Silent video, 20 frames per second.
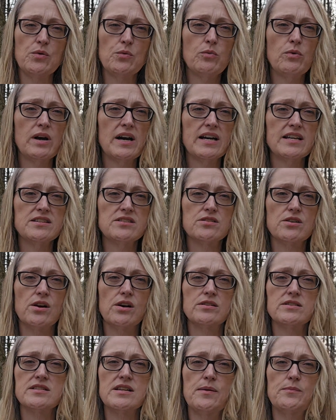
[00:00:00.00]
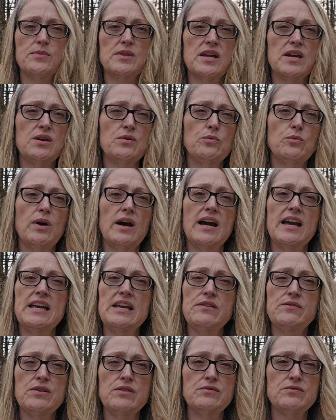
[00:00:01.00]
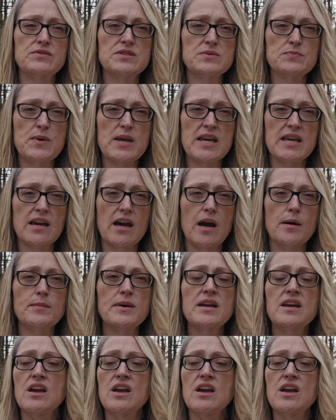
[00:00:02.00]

Why start something? Why even speak up?